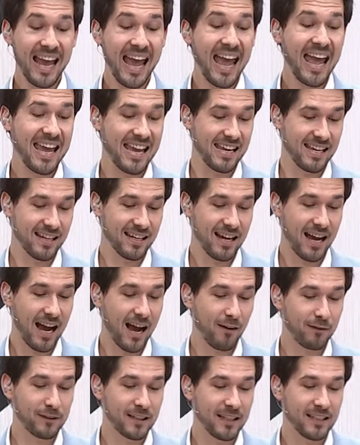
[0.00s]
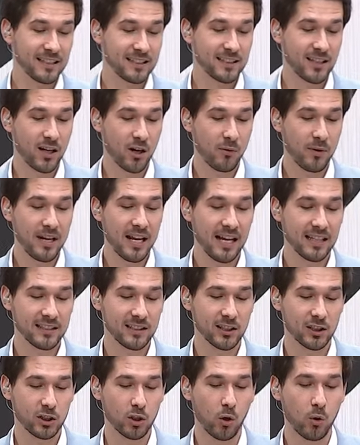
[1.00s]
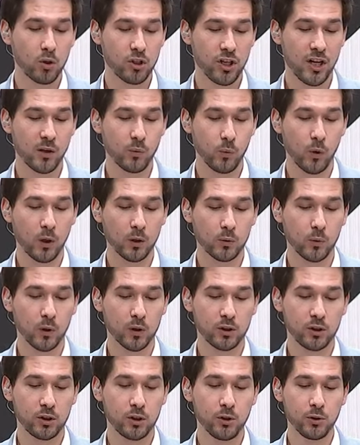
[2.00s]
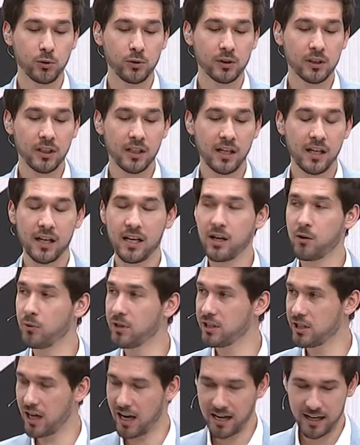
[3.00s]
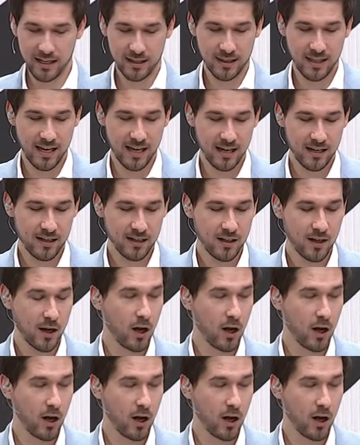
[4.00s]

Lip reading: A, after his career as a soldier in World War II, he retired there.